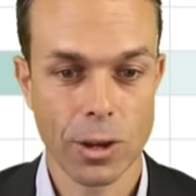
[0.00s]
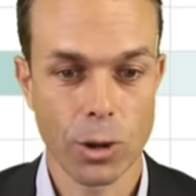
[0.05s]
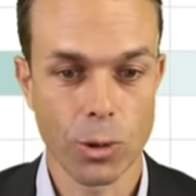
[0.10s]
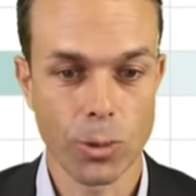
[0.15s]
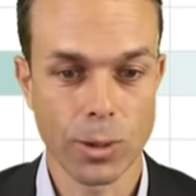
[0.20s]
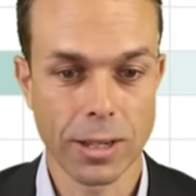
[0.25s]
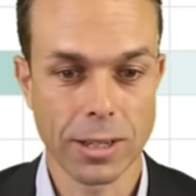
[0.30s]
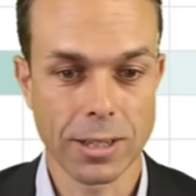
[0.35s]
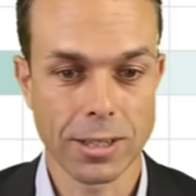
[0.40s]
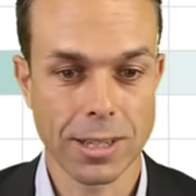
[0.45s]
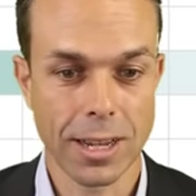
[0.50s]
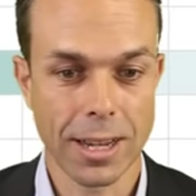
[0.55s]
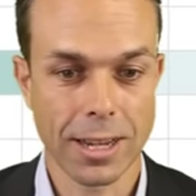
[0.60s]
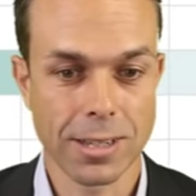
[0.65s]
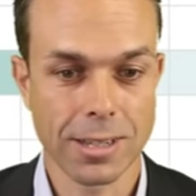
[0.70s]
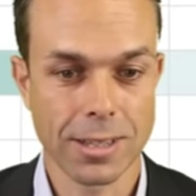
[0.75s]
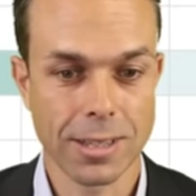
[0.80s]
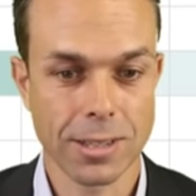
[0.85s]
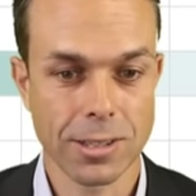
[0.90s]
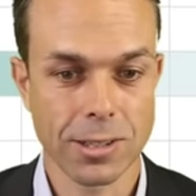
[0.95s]
Or we can
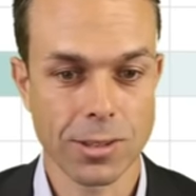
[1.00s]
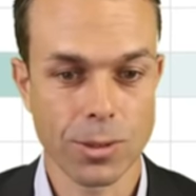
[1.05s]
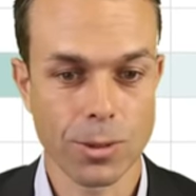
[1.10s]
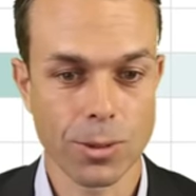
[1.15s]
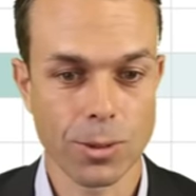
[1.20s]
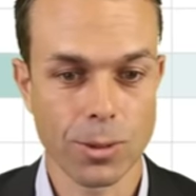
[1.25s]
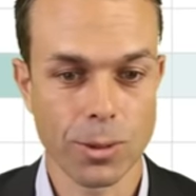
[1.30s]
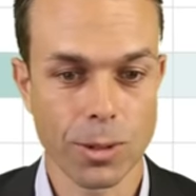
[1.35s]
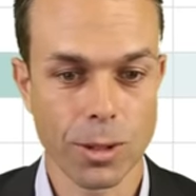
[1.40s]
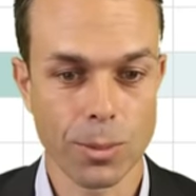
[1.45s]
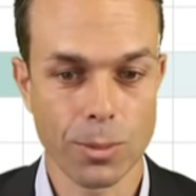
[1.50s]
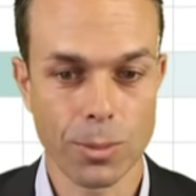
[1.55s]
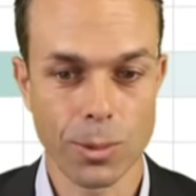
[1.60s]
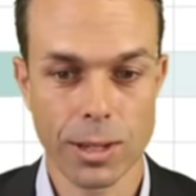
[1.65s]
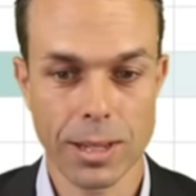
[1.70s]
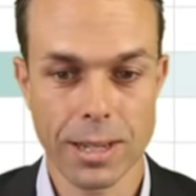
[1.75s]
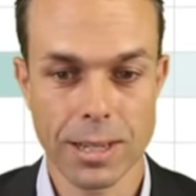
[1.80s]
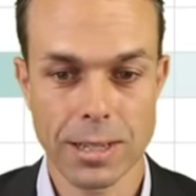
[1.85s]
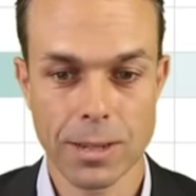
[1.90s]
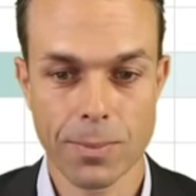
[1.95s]
change this to
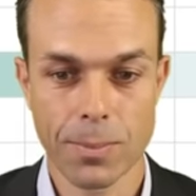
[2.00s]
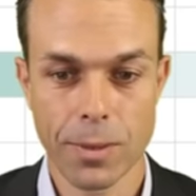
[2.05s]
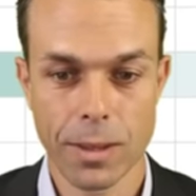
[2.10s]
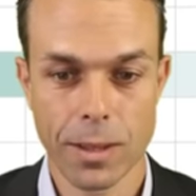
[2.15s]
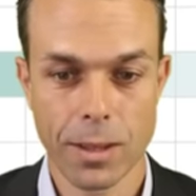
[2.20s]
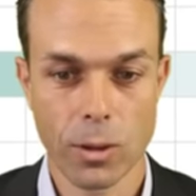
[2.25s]
complete.